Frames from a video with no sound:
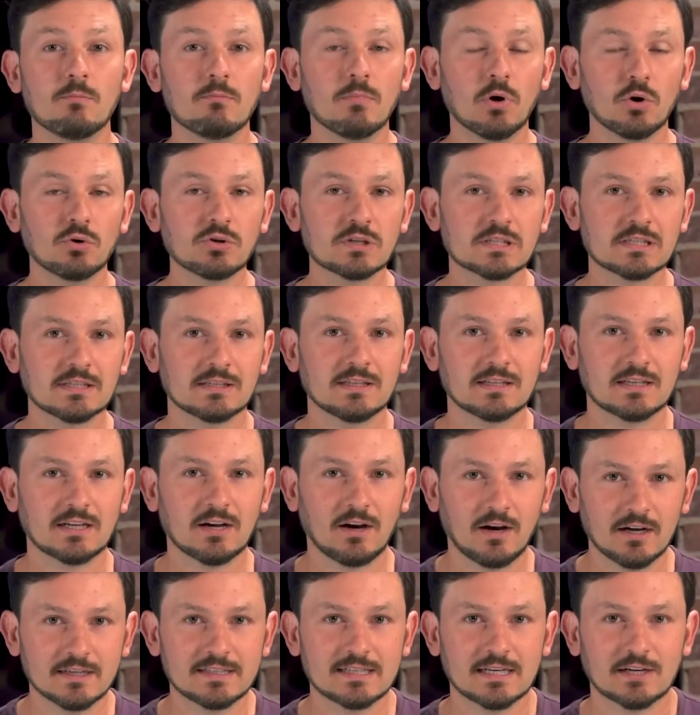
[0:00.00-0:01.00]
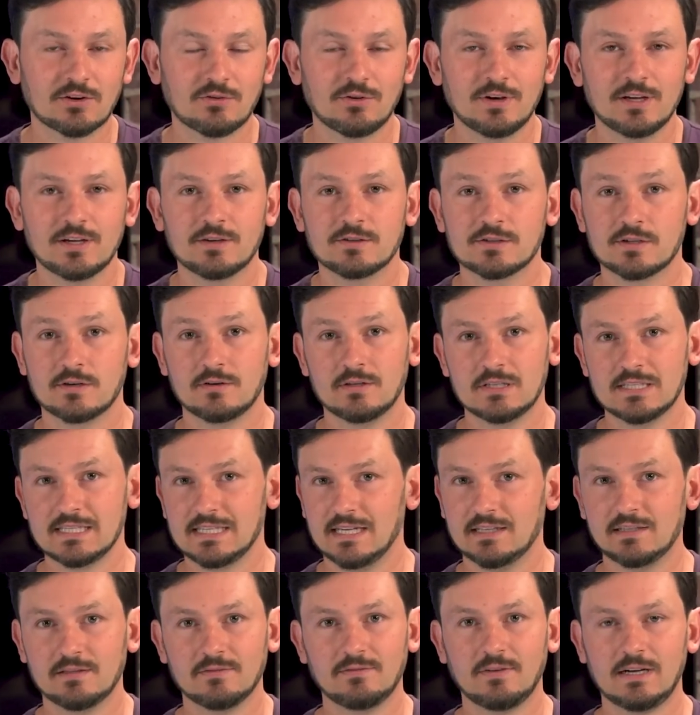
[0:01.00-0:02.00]
most content creators are
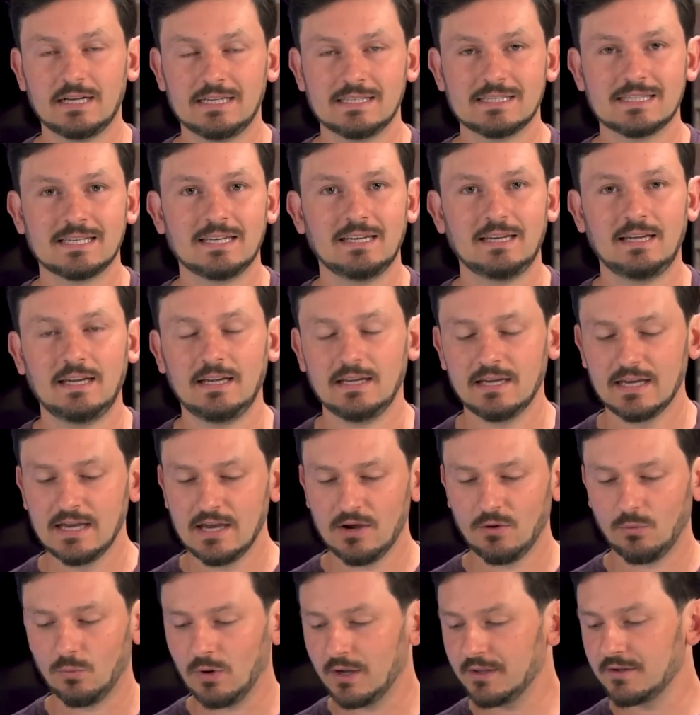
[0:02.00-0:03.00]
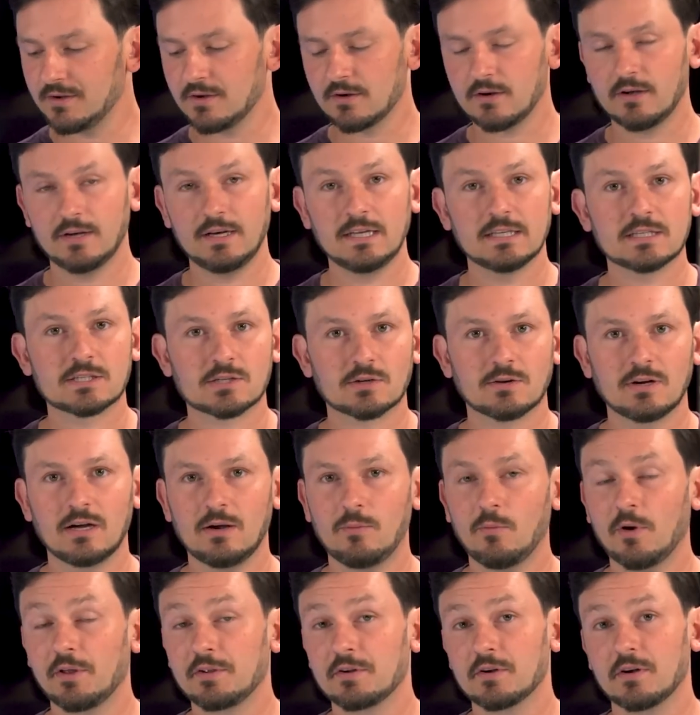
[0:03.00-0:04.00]
incentivized today. Whether you're on
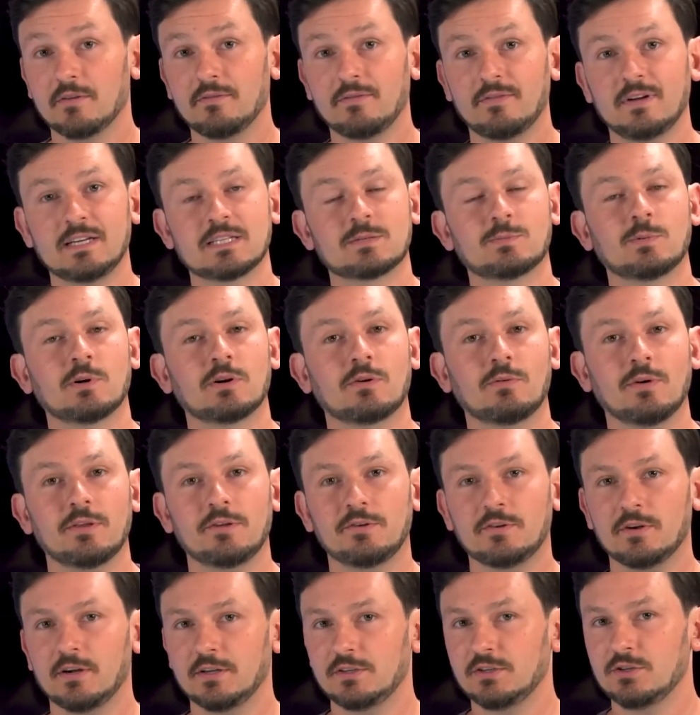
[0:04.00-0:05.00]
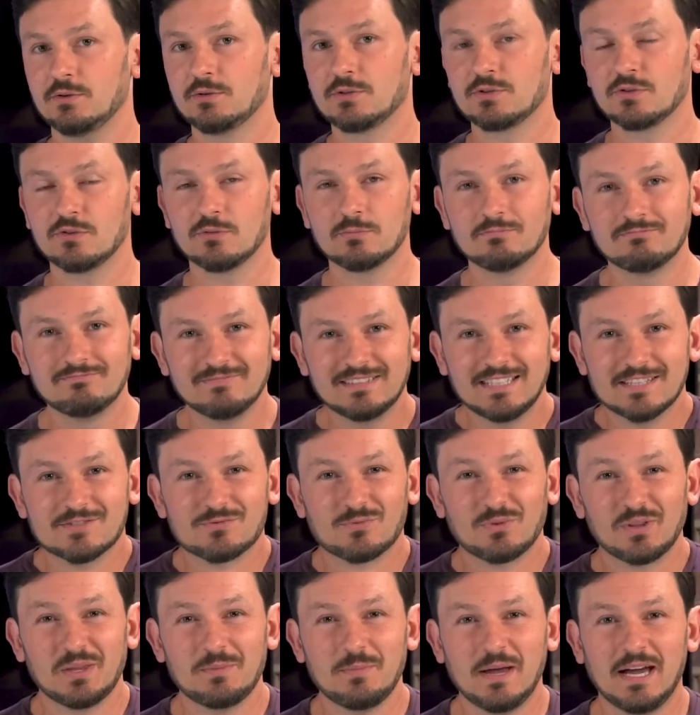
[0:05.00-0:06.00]
Instagram, whether you're on Facebook, whether you're on YouTube, it
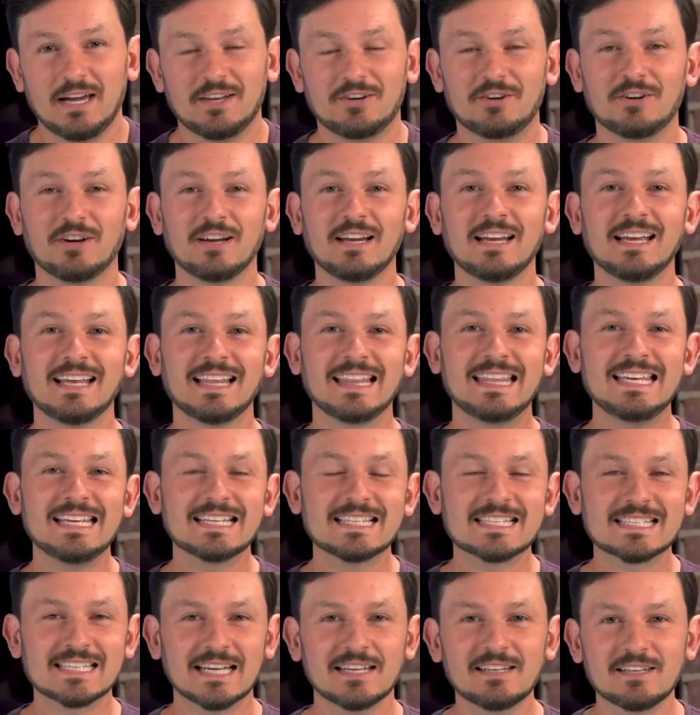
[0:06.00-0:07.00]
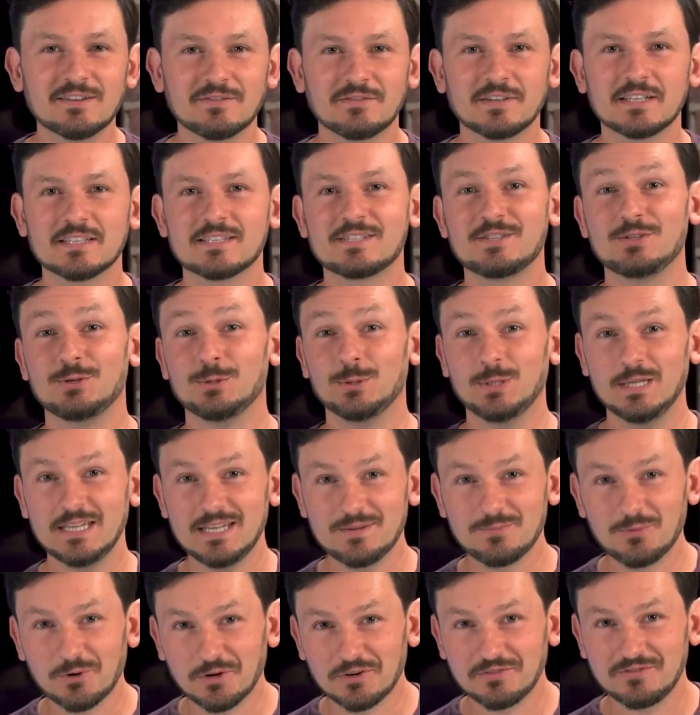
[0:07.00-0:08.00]
doesn't really matter. The incentive is you
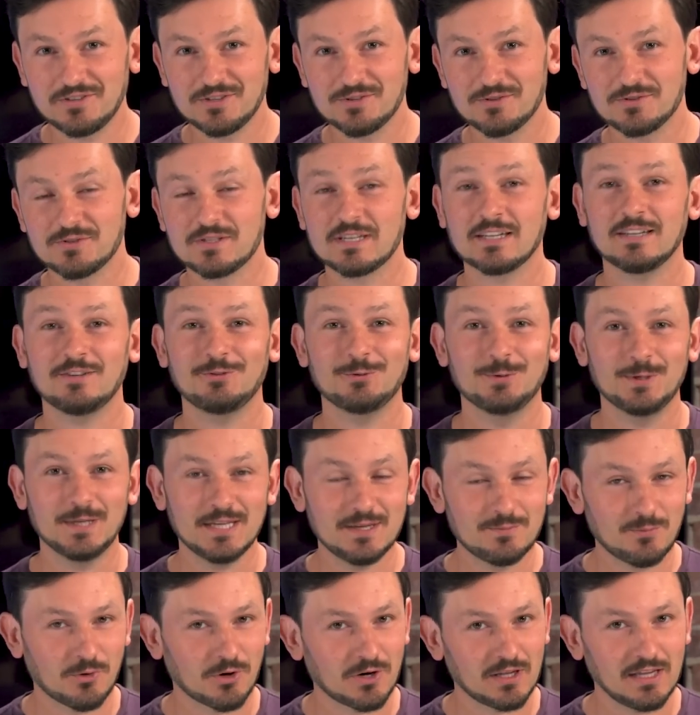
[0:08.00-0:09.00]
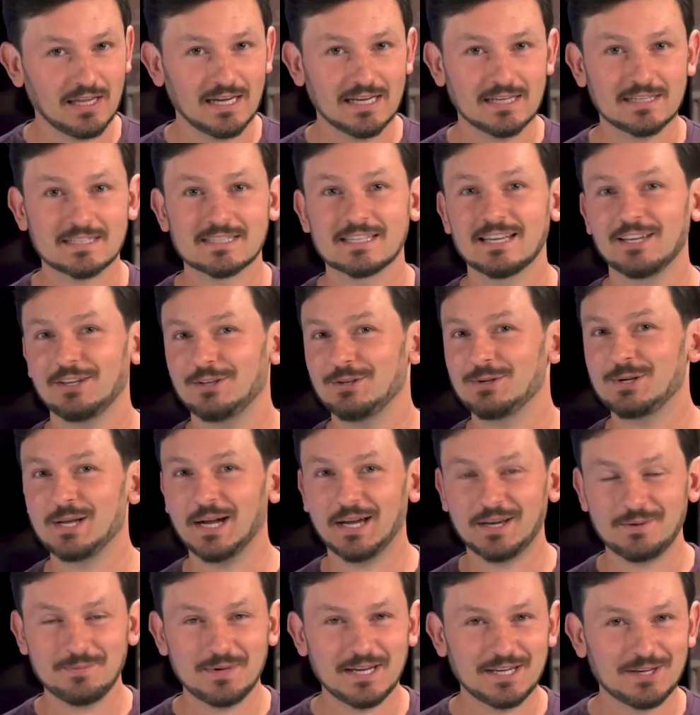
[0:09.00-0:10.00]
need more views, you need more likes, you
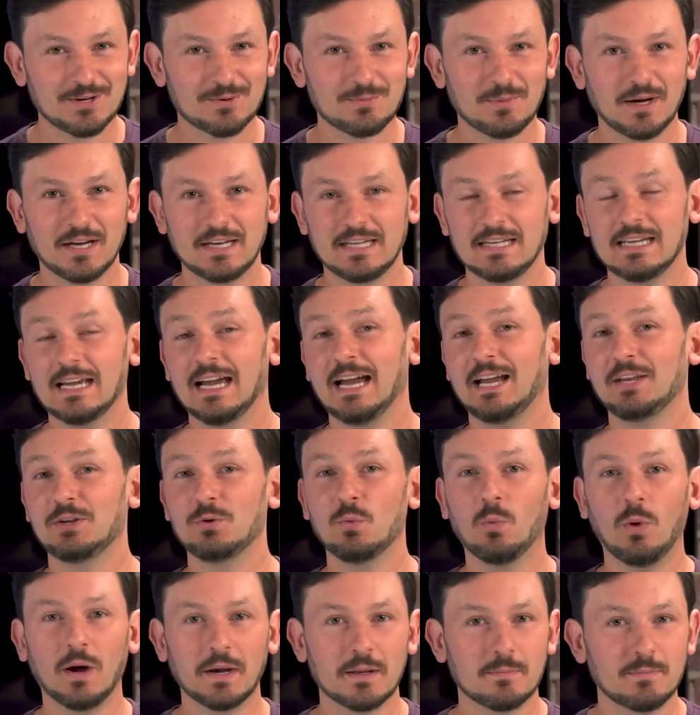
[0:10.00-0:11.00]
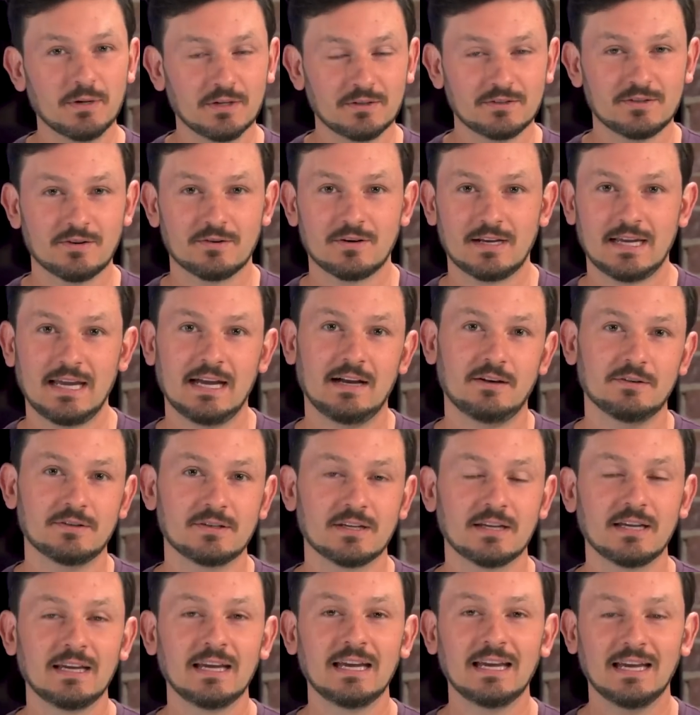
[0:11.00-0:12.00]
got to make your money, and you want to build your account.